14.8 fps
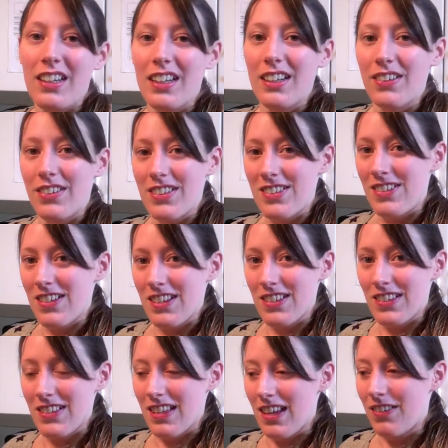It was
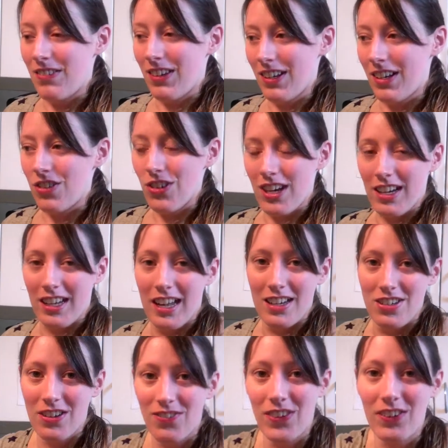just like, we're going to try and
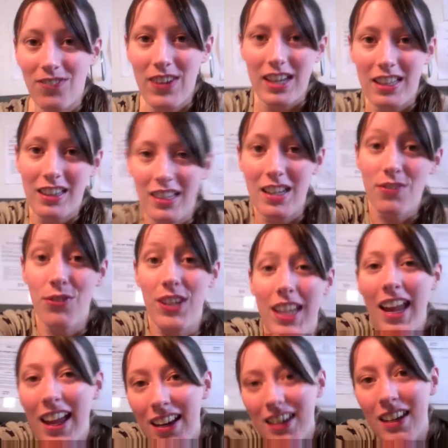catch him humanely if we
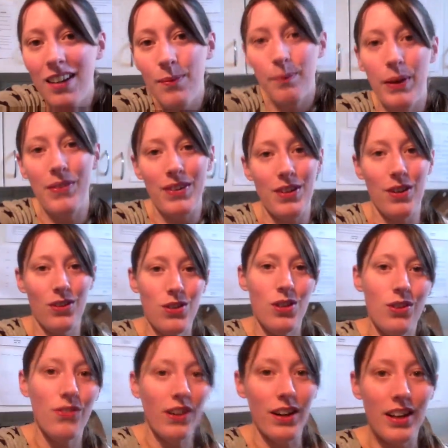can, but we're not
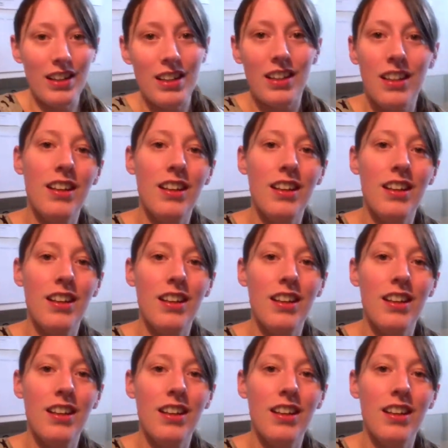too worried.